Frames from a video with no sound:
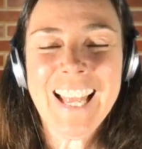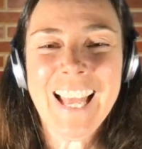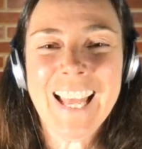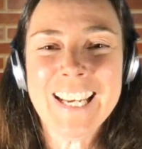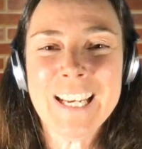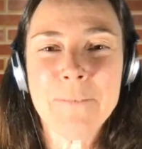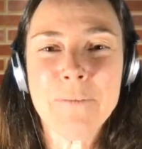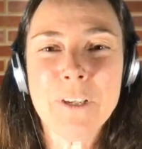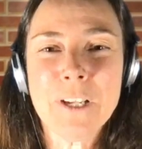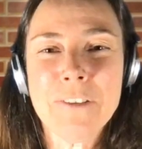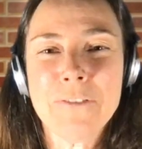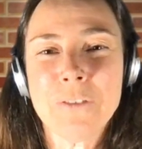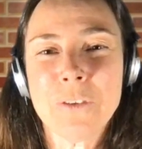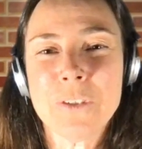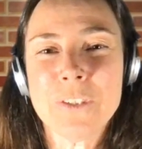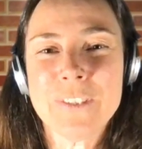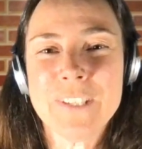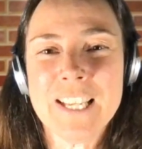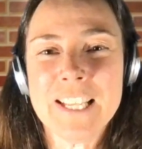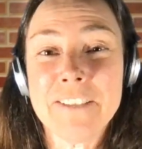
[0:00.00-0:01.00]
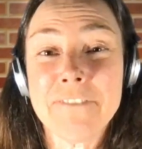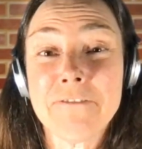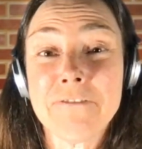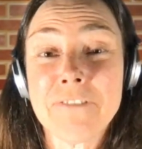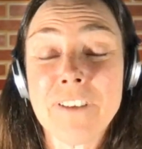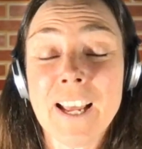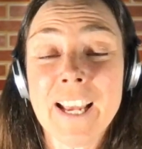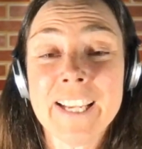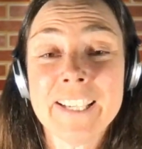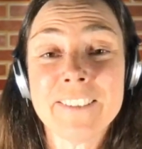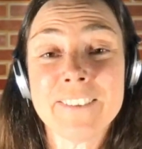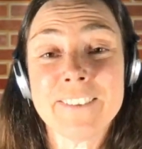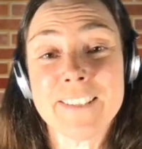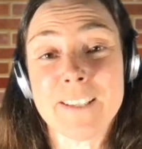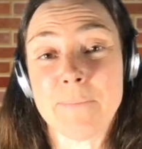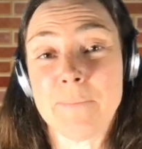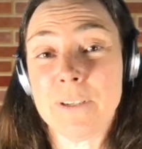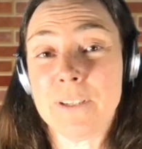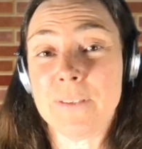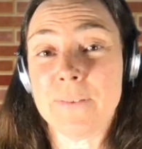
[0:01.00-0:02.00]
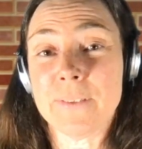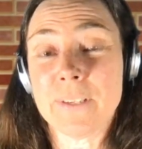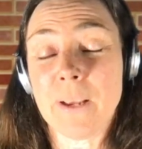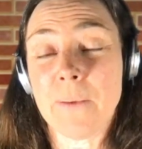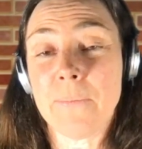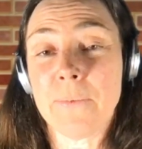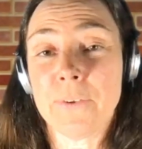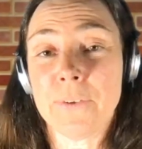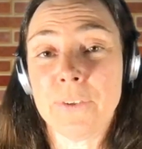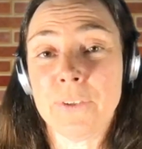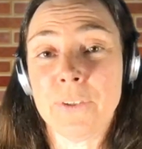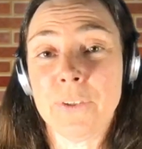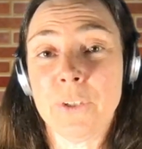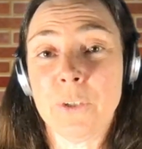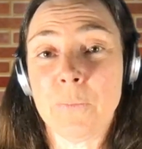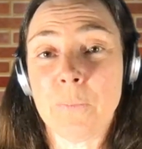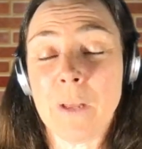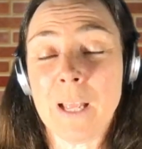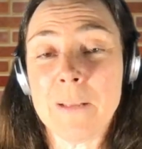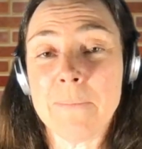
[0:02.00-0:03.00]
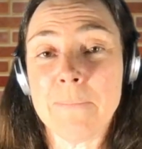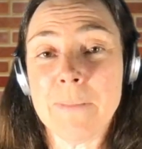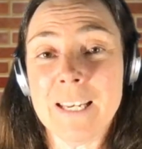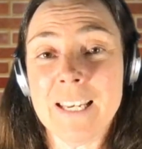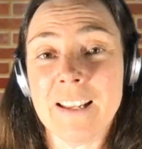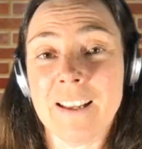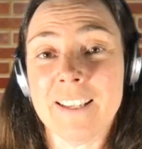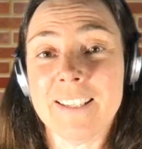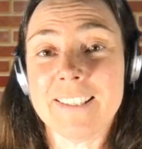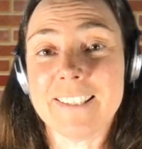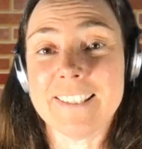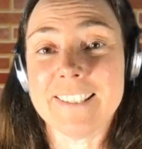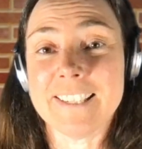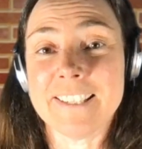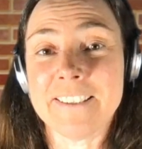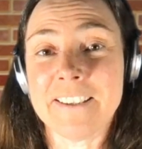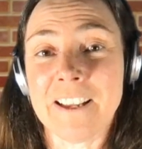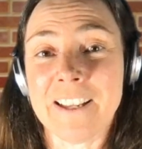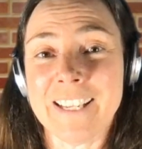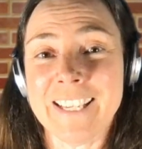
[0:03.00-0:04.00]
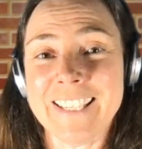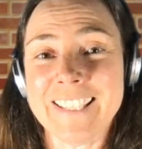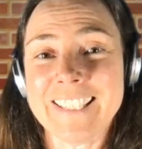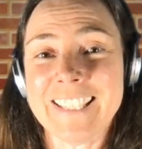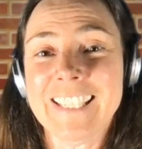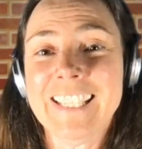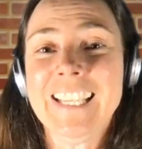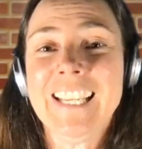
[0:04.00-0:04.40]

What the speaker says: And I'm looking forward to seeing the final submissions come through by midnight tonight.